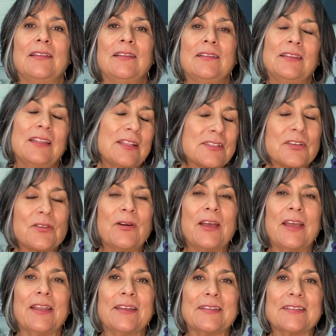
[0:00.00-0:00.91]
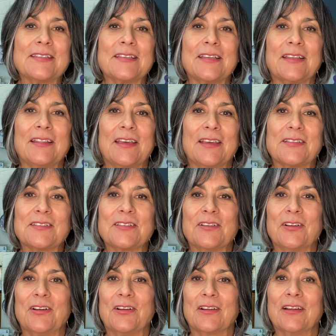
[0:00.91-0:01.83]
let's go ahead and sing that
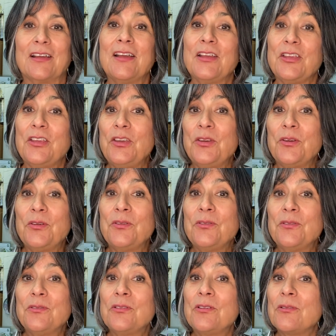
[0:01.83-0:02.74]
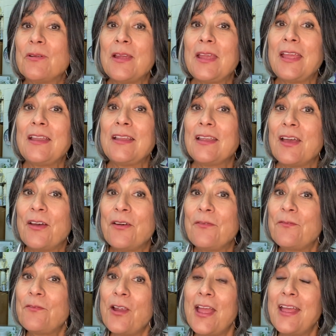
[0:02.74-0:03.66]
song. You greet
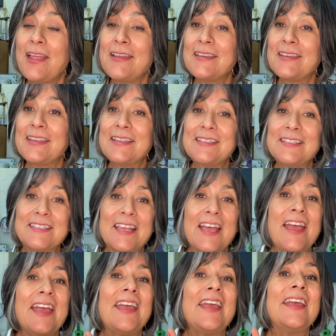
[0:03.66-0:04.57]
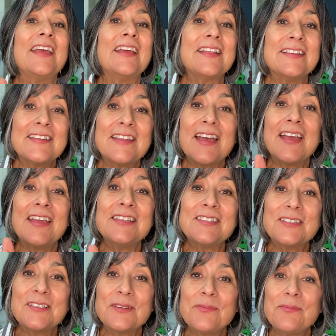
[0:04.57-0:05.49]
a friend and say,
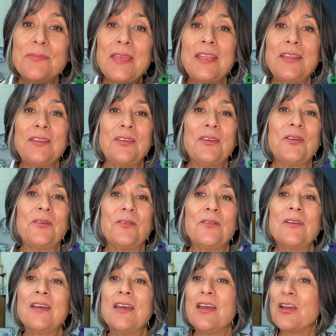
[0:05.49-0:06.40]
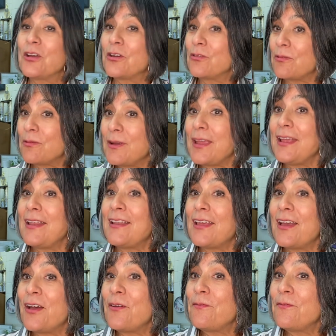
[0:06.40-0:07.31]
nice to meet you. Greet
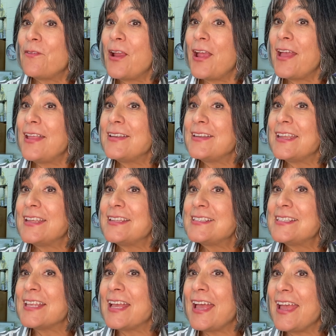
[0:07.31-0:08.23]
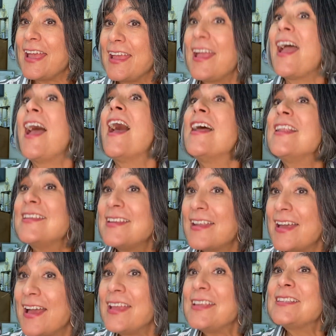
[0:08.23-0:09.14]
a friend and say,
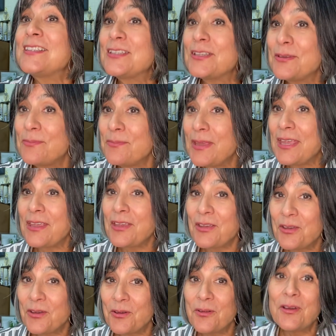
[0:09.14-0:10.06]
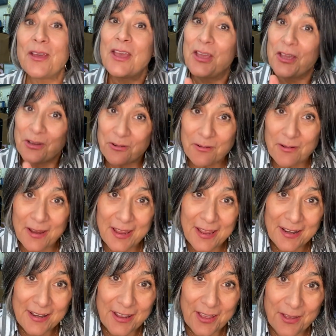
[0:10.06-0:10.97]
nice to meet you.
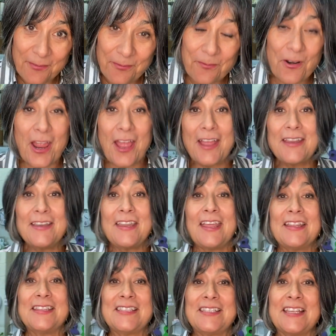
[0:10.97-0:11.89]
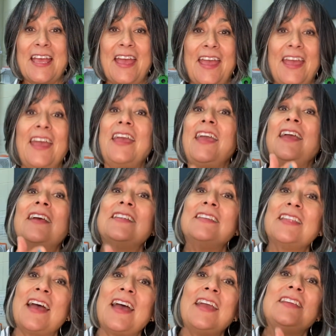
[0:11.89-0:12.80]
Greet a friend and say,
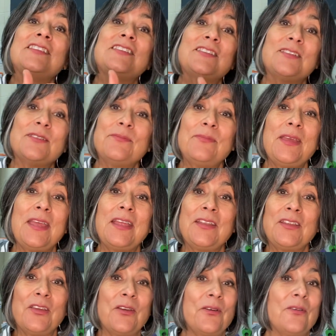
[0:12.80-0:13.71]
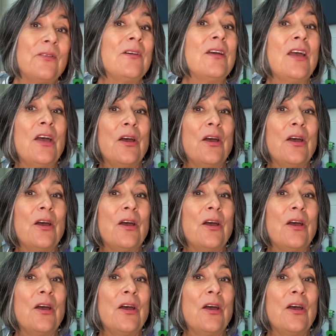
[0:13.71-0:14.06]
nice to meet you